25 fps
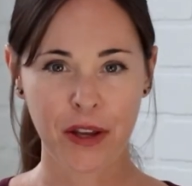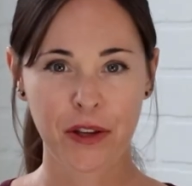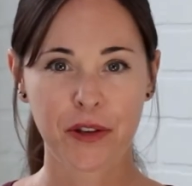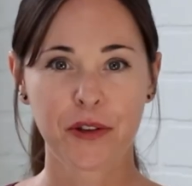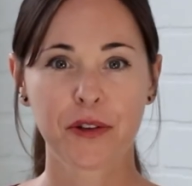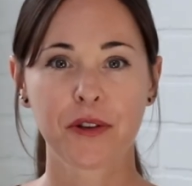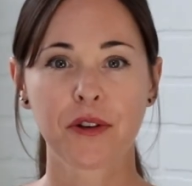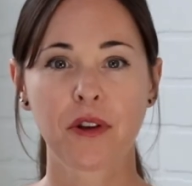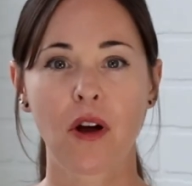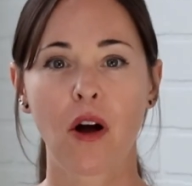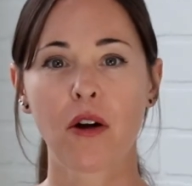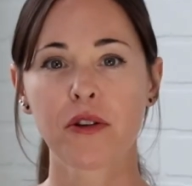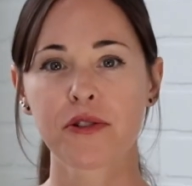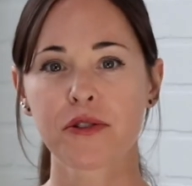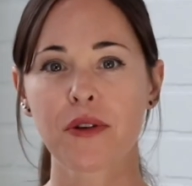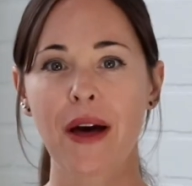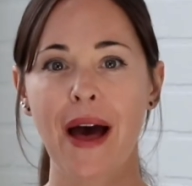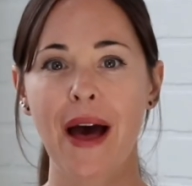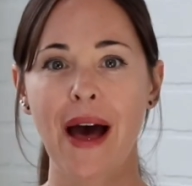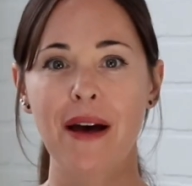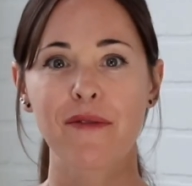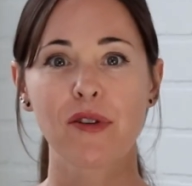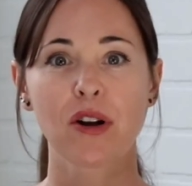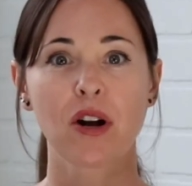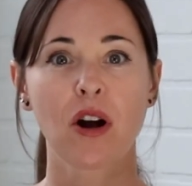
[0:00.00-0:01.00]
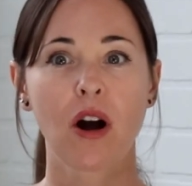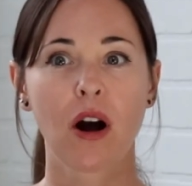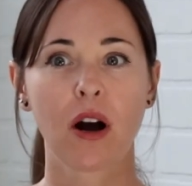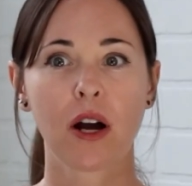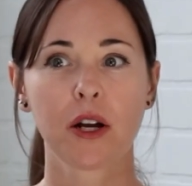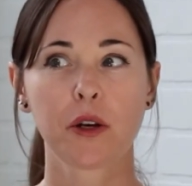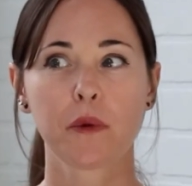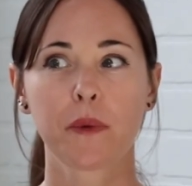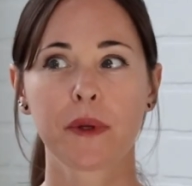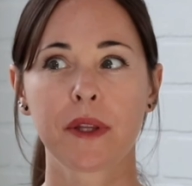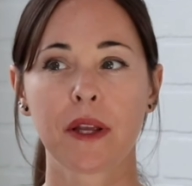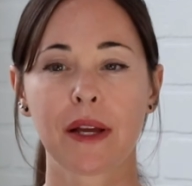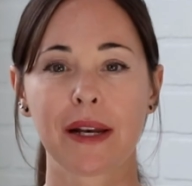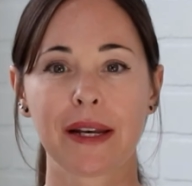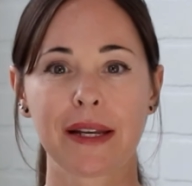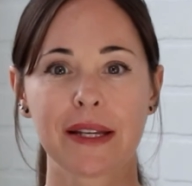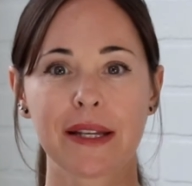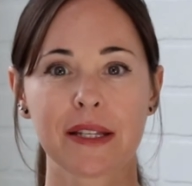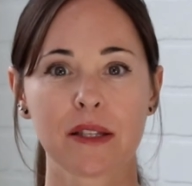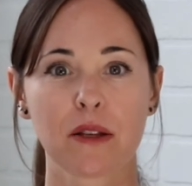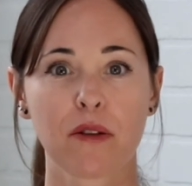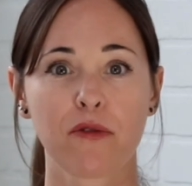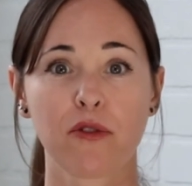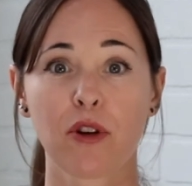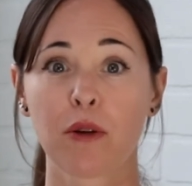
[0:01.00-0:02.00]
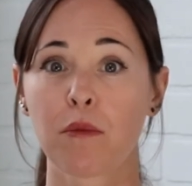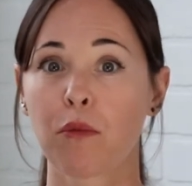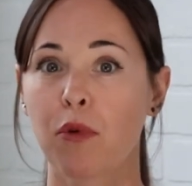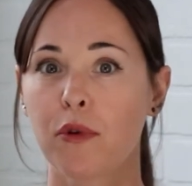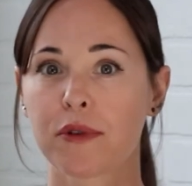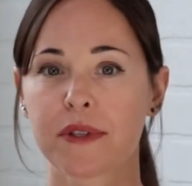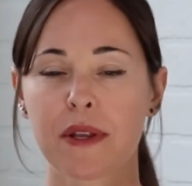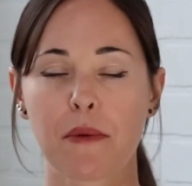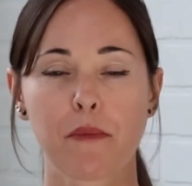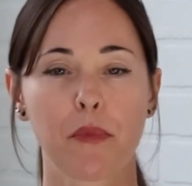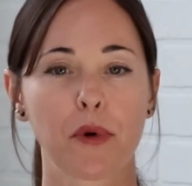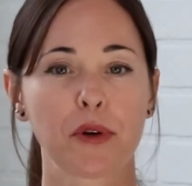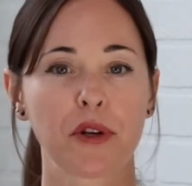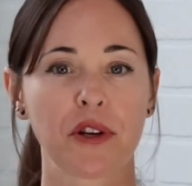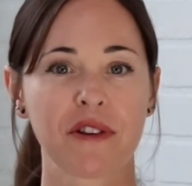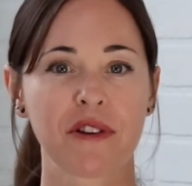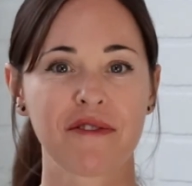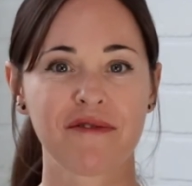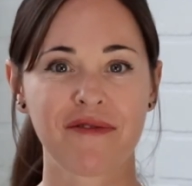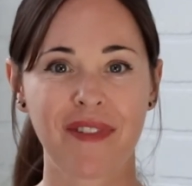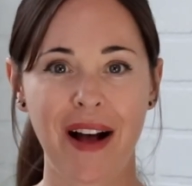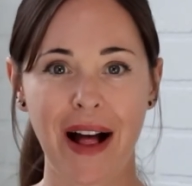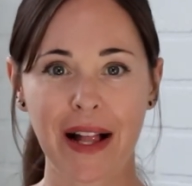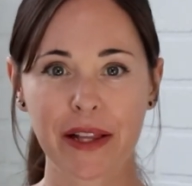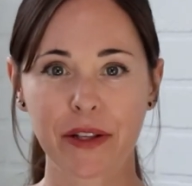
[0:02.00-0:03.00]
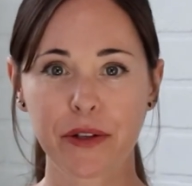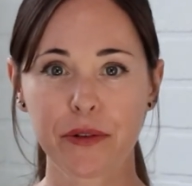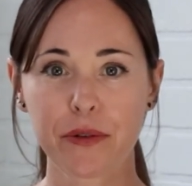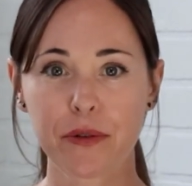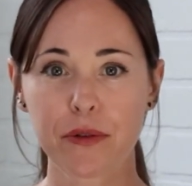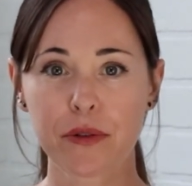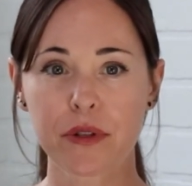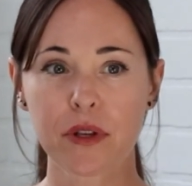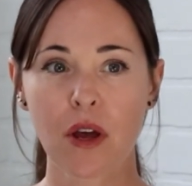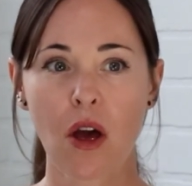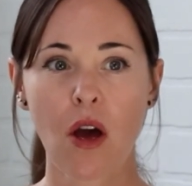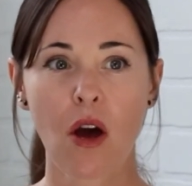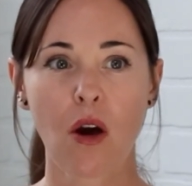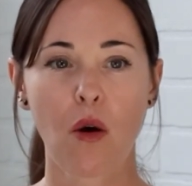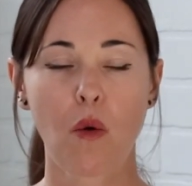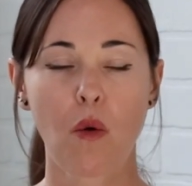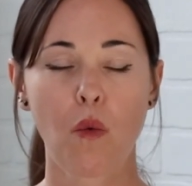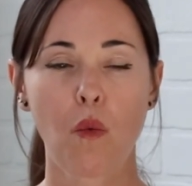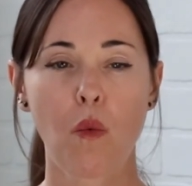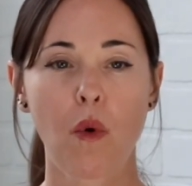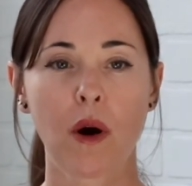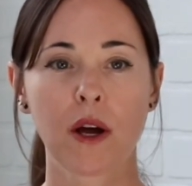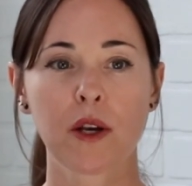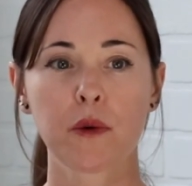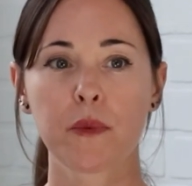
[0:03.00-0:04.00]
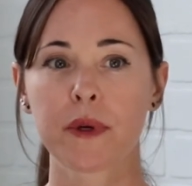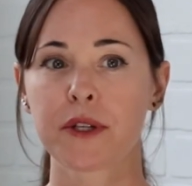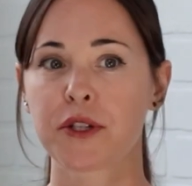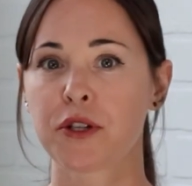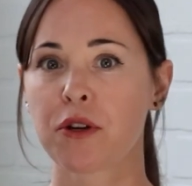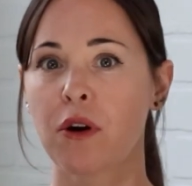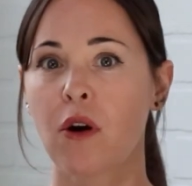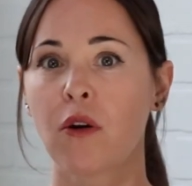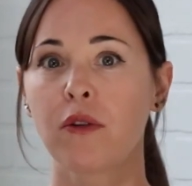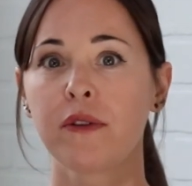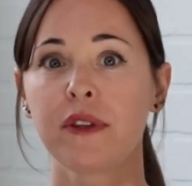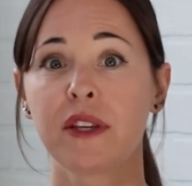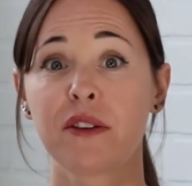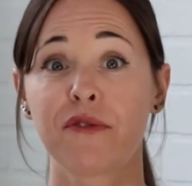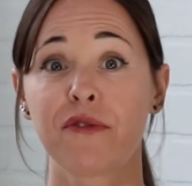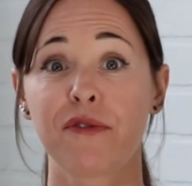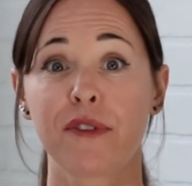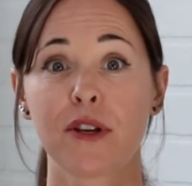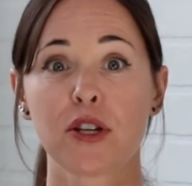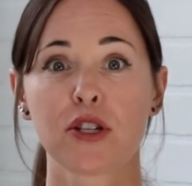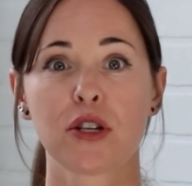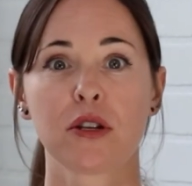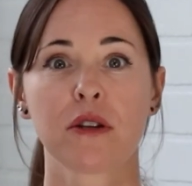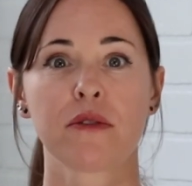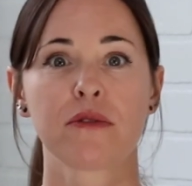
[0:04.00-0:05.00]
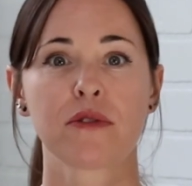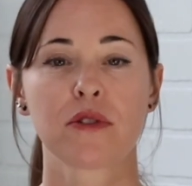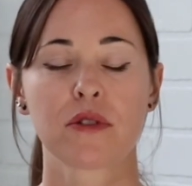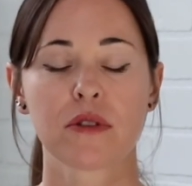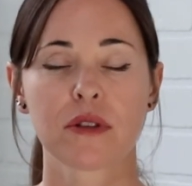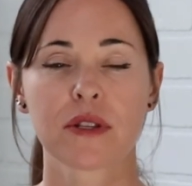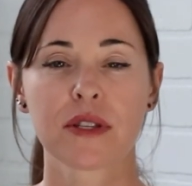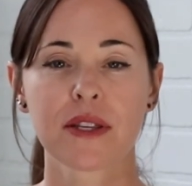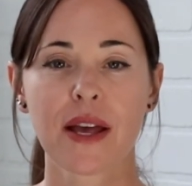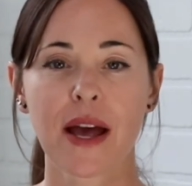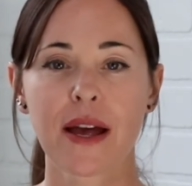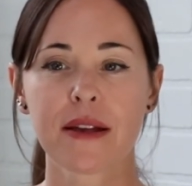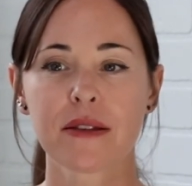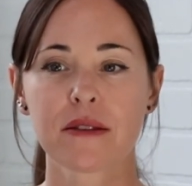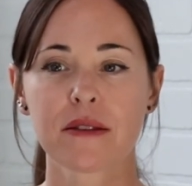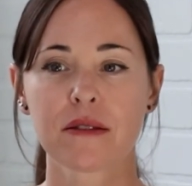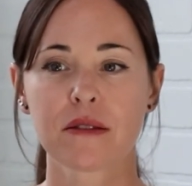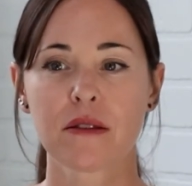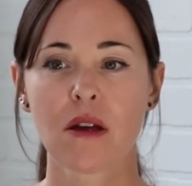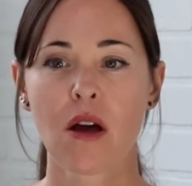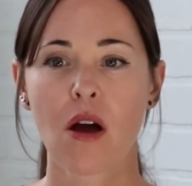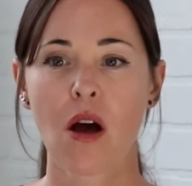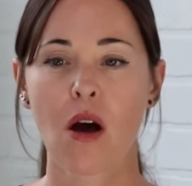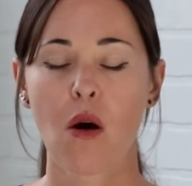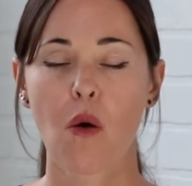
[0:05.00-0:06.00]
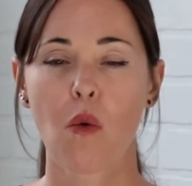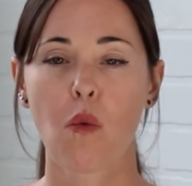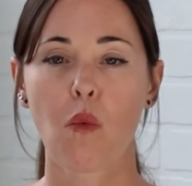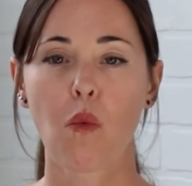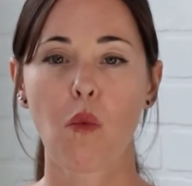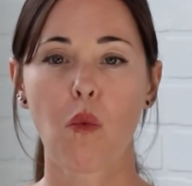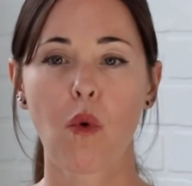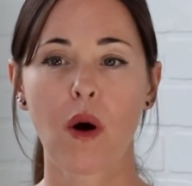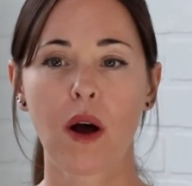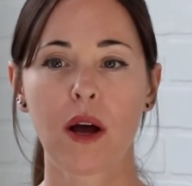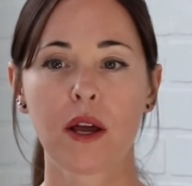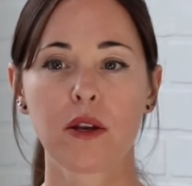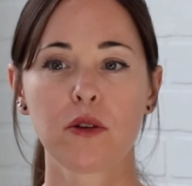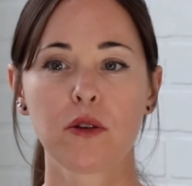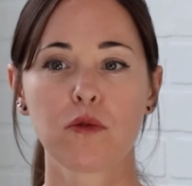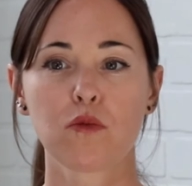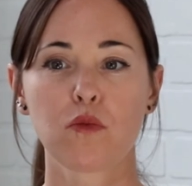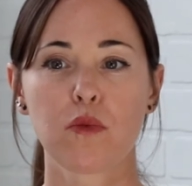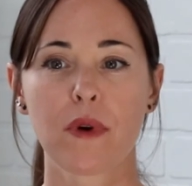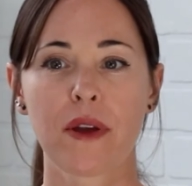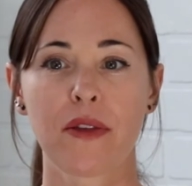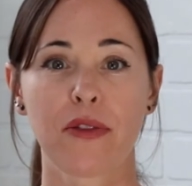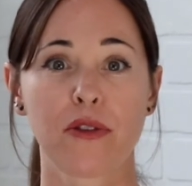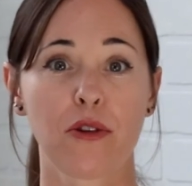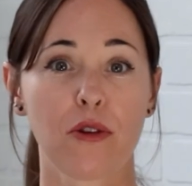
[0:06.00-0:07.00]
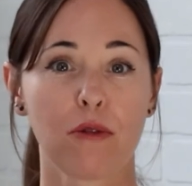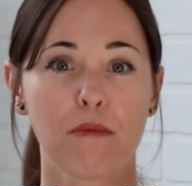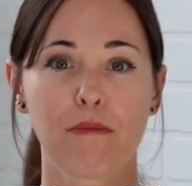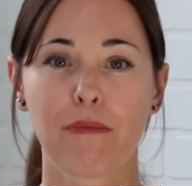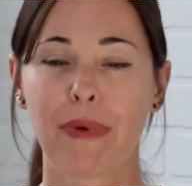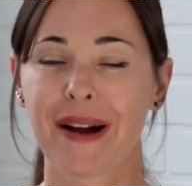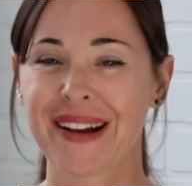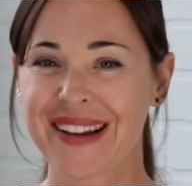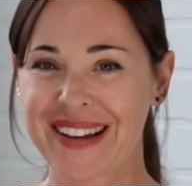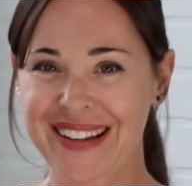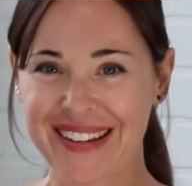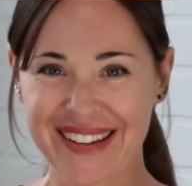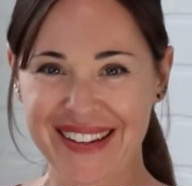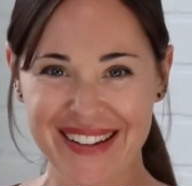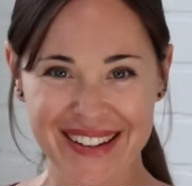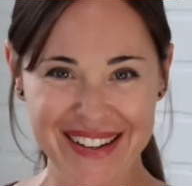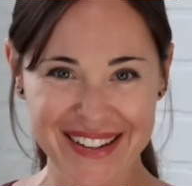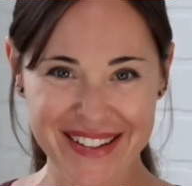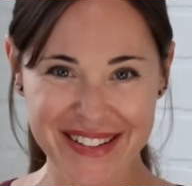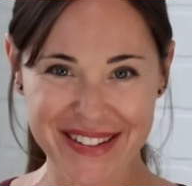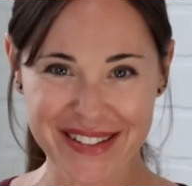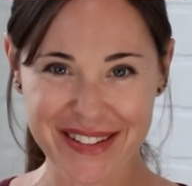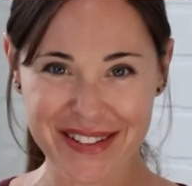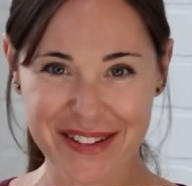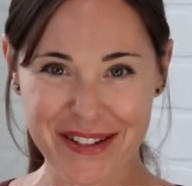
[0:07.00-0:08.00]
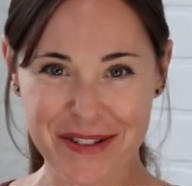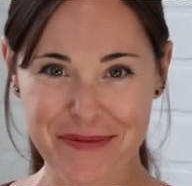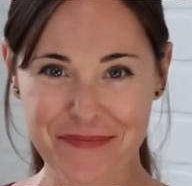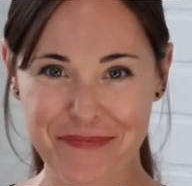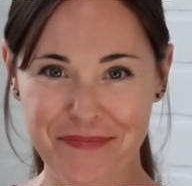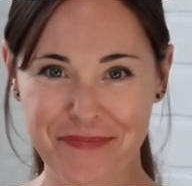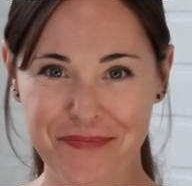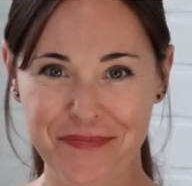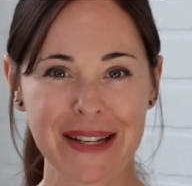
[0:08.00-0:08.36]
You could also have a card with a list of your most important values, one with your own definition of success, one with your bucket list.